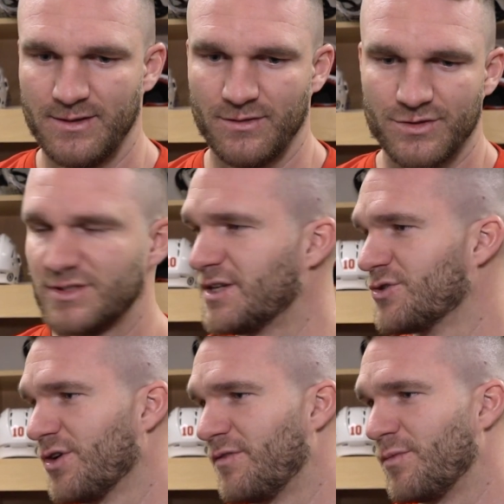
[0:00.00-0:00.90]
you know, just
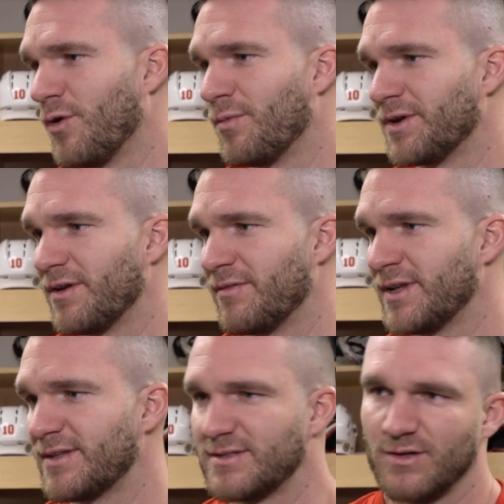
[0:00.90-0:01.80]
enjoy every moment of
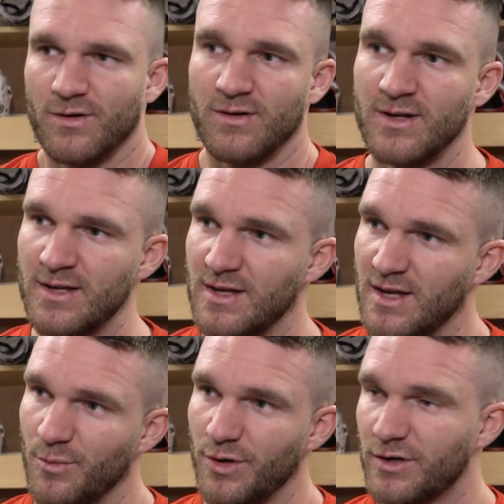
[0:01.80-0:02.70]
it. So
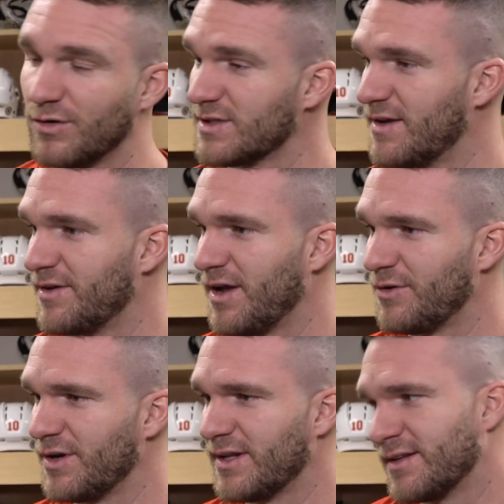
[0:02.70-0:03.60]
pretty cool,
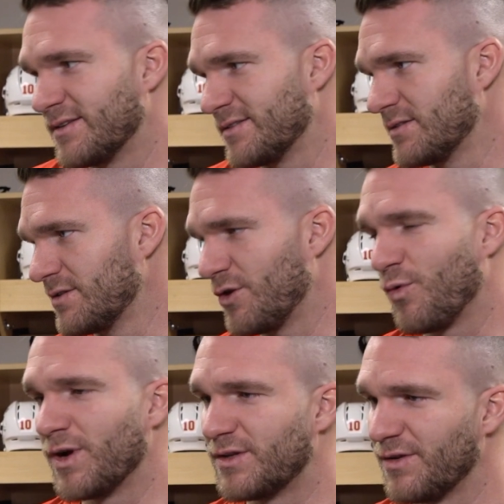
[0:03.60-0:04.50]
700, and
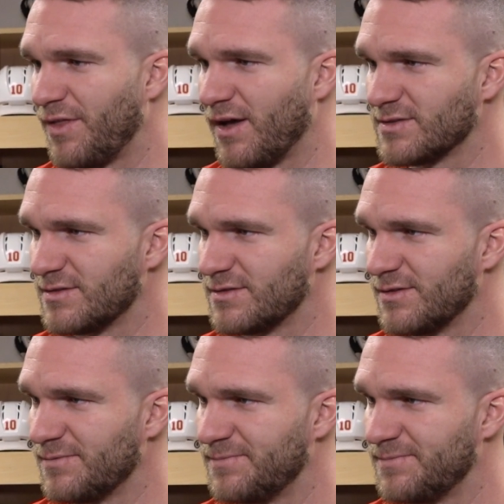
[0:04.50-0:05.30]
no way to 1,000. So.